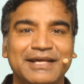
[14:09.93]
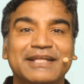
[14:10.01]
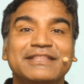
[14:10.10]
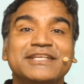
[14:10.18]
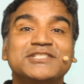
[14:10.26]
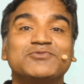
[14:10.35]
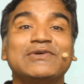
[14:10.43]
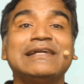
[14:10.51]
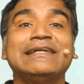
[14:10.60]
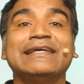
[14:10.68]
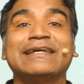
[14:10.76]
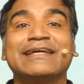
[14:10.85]
This will
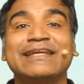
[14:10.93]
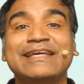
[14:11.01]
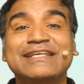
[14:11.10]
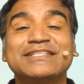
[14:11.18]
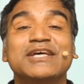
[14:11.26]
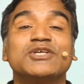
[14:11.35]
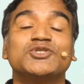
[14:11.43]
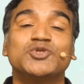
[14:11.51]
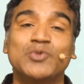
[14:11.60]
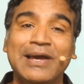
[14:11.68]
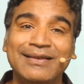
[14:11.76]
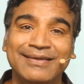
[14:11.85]
decrease
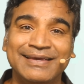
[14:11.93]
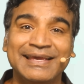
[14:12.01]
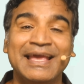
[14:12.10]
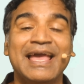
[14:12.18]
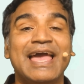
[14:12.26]
swelling